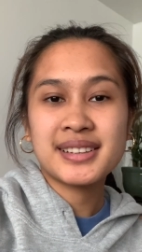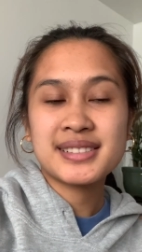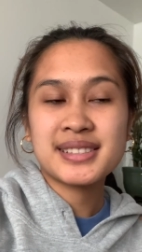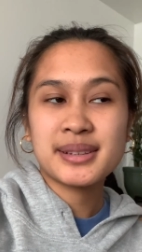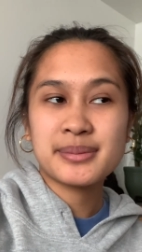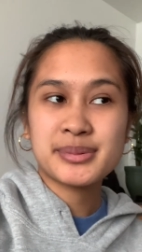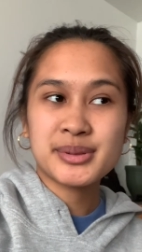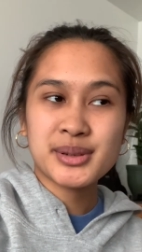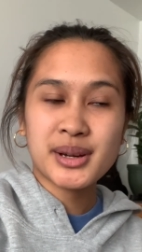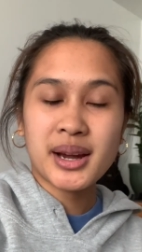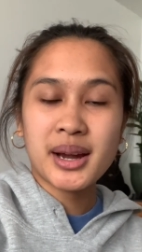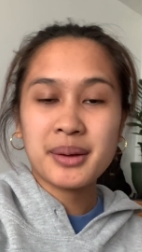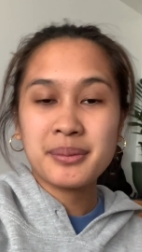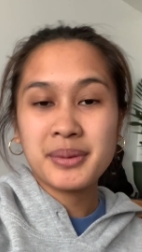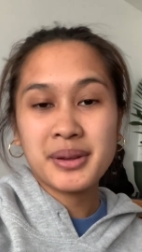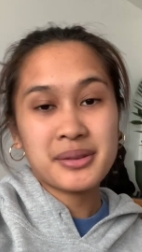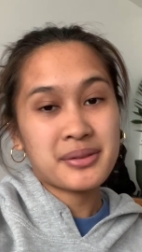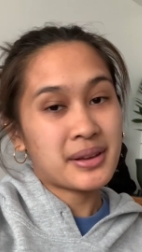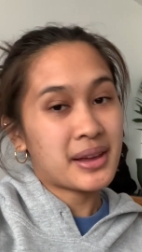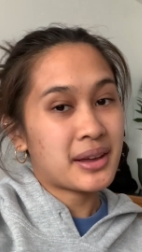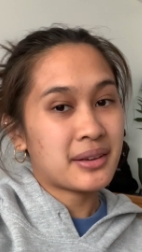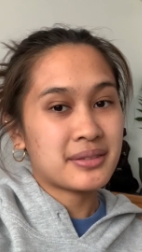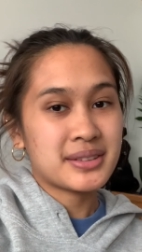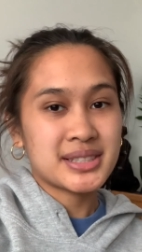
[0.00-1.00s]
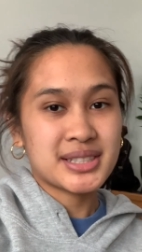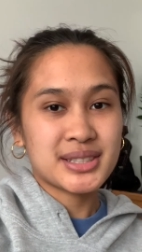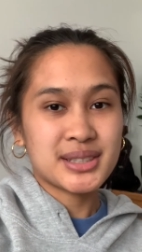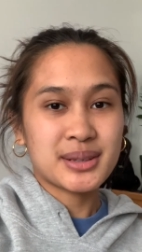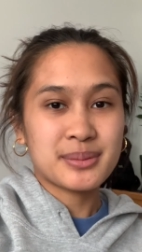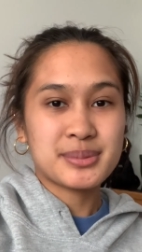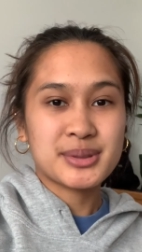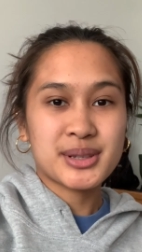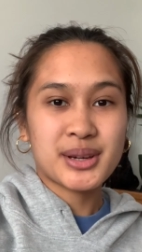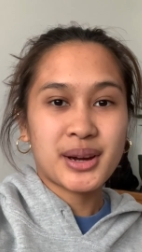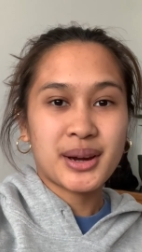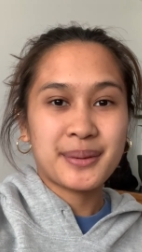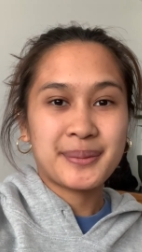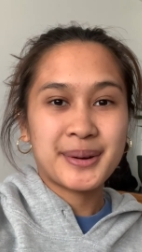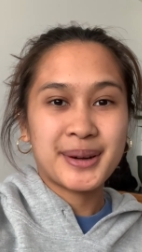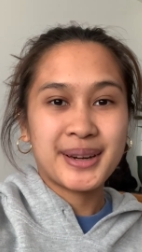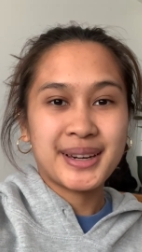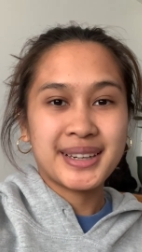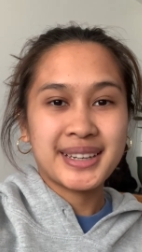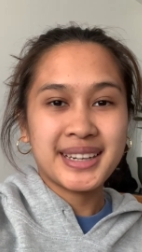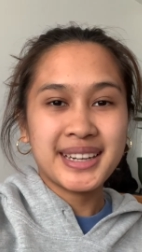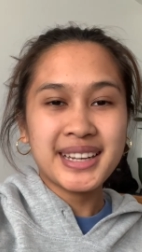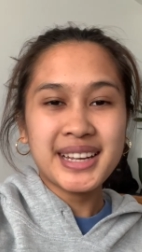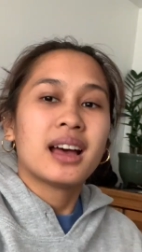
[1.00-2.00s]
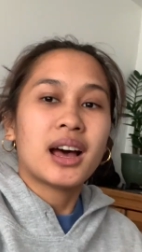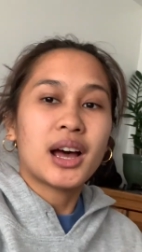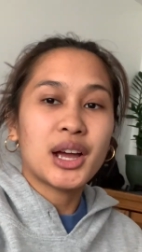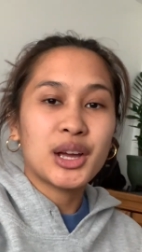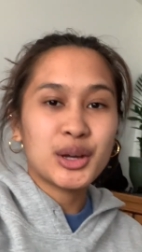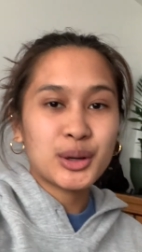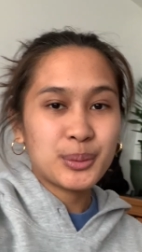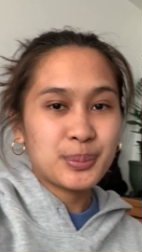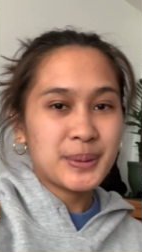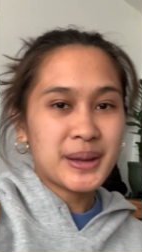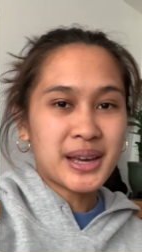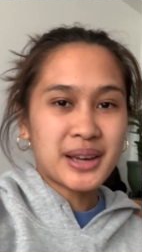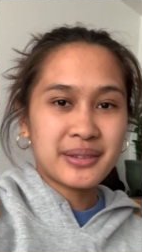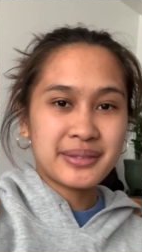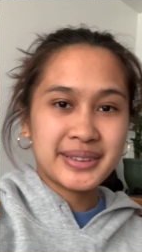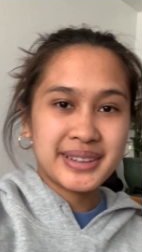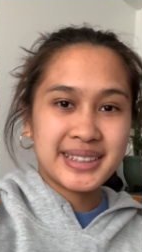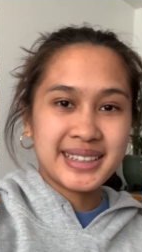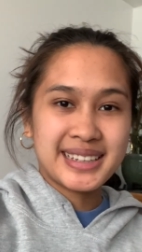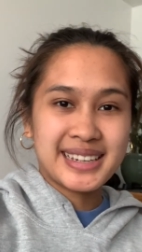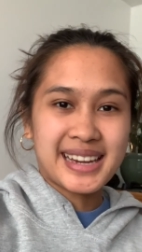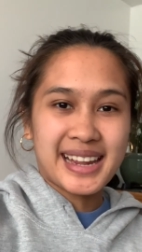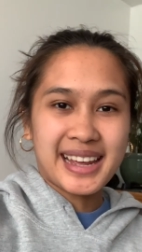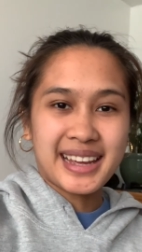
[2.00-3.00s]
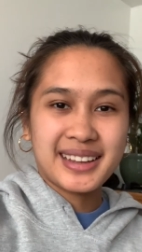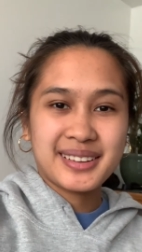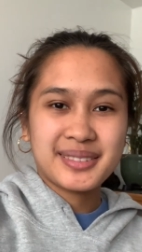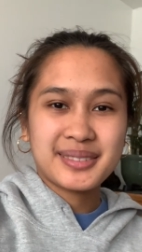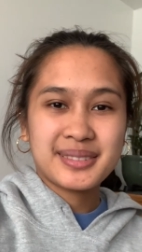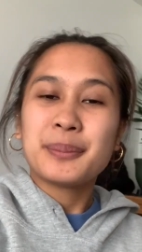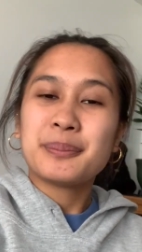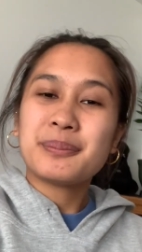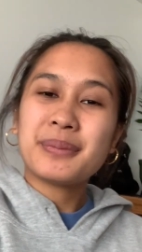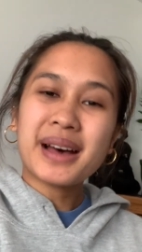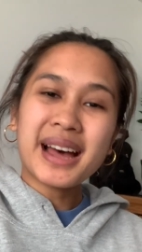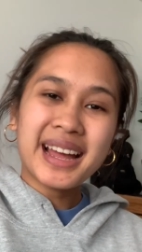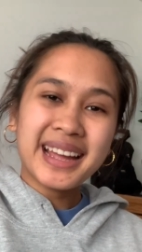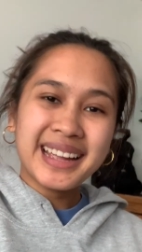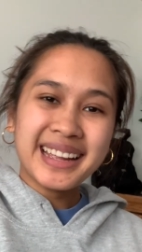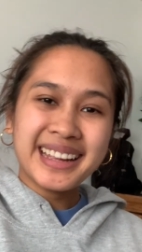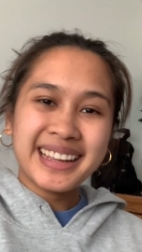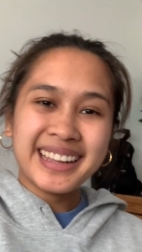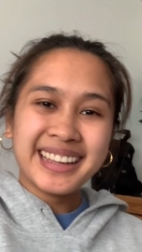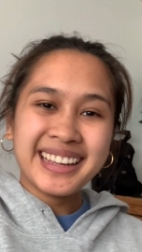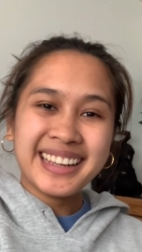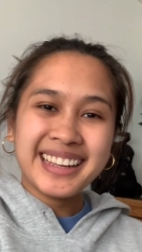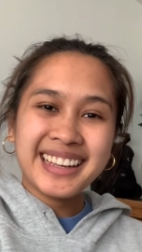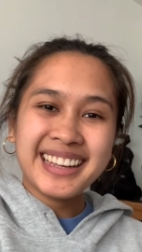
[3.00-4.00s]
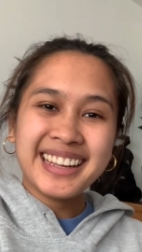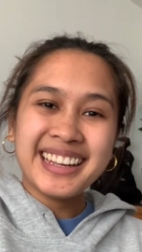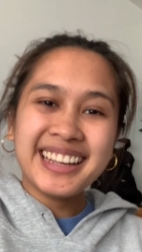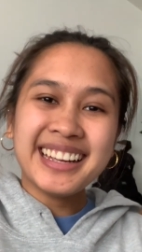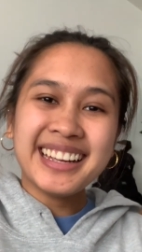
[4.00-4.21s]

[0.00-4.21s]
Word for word: Subscribe if you haven't subscribed already. I hope you have a good day. Bye!